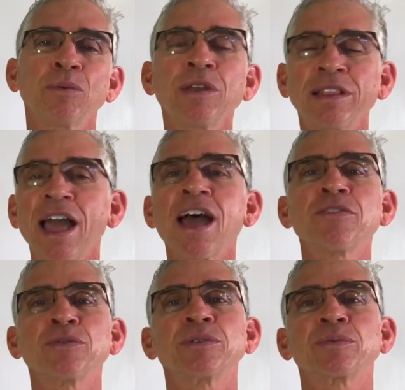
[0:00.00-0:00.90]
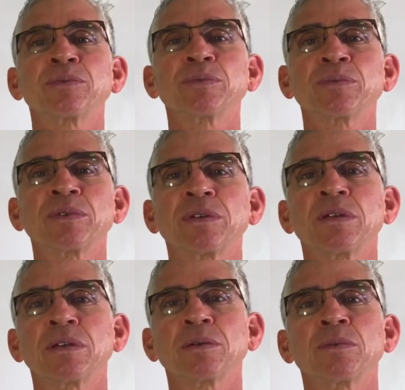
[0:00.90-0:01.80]
We laugh when
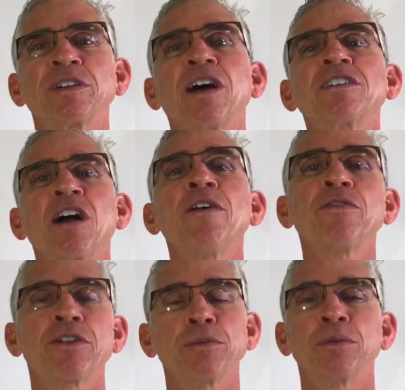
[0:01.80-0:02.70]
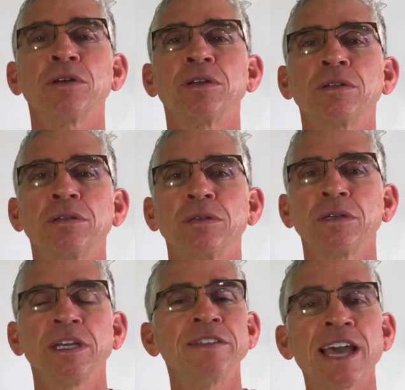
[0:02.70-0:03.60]
we're uncomfortable,
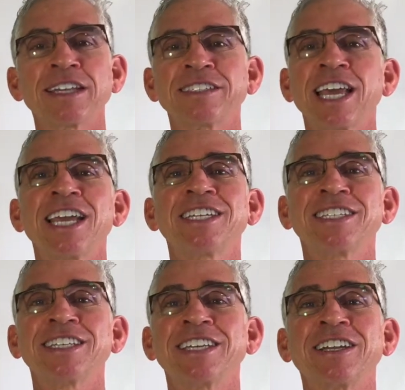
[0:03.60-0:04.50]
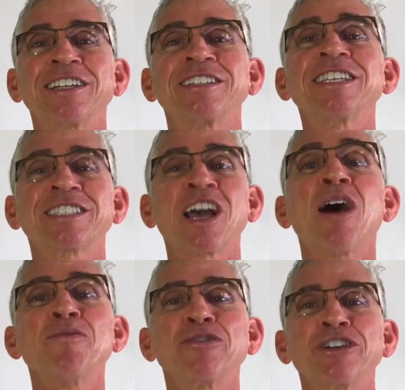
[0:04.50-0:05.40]
and that takes the
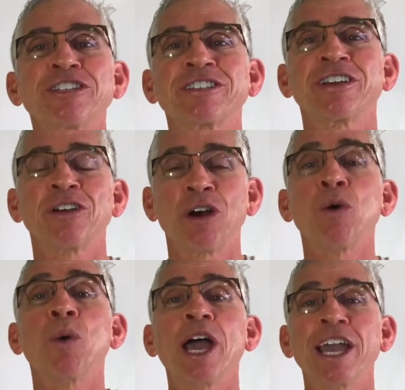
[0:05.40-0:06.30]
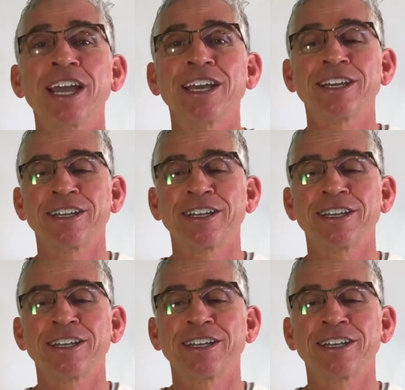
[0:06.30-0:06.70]
discomfort away.